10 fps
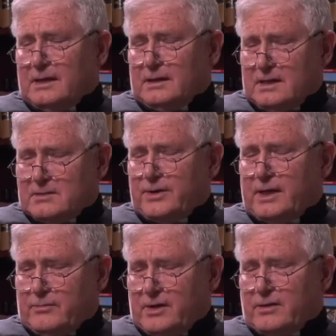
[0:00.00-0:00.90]
unless we
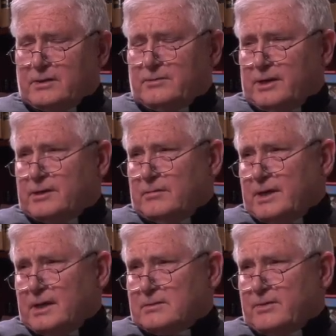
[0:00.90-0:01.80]
get rid of the traditional
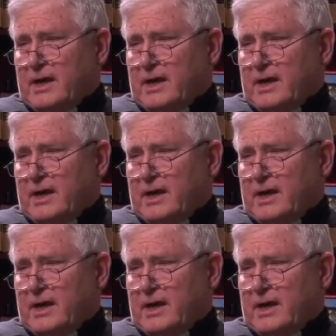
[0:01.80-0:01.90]
Mass.